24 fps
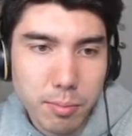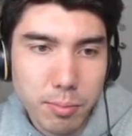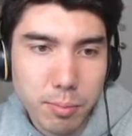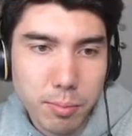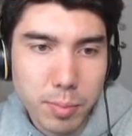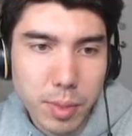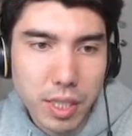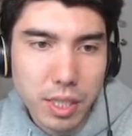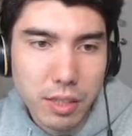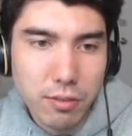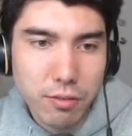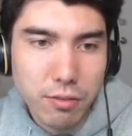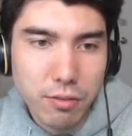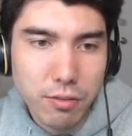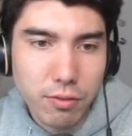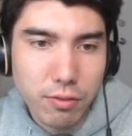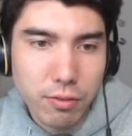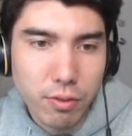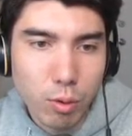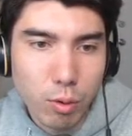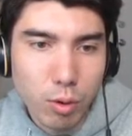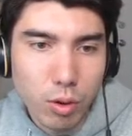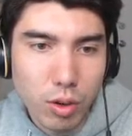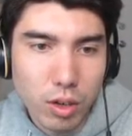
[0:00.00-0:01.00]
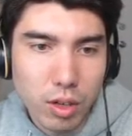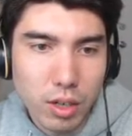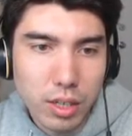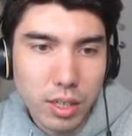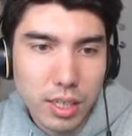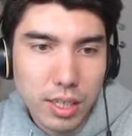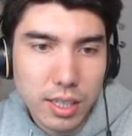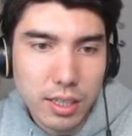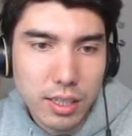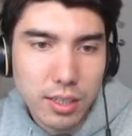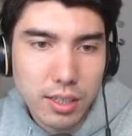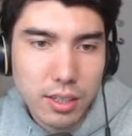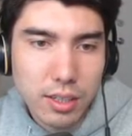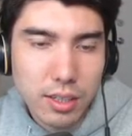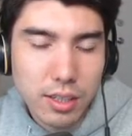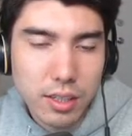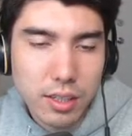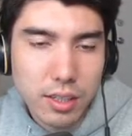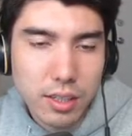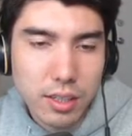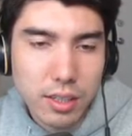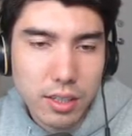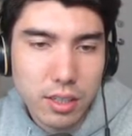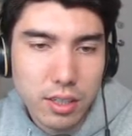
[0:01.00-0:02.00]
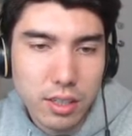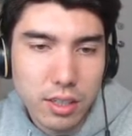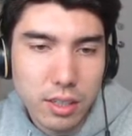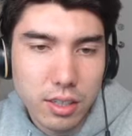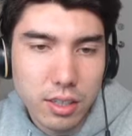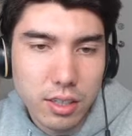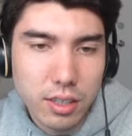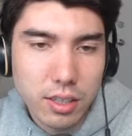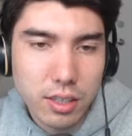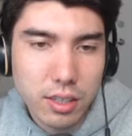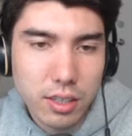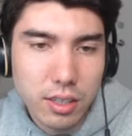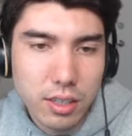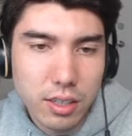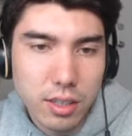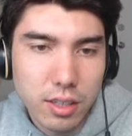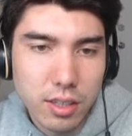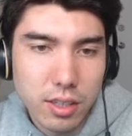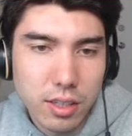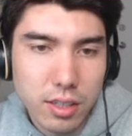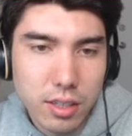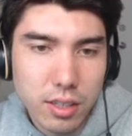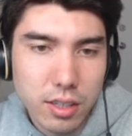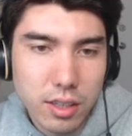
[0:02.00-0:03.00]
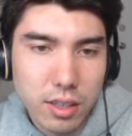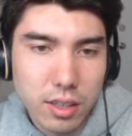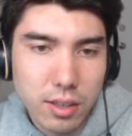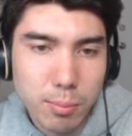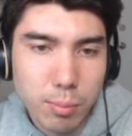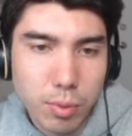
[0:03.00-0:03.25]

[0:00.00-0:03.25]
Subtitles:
b4 here. The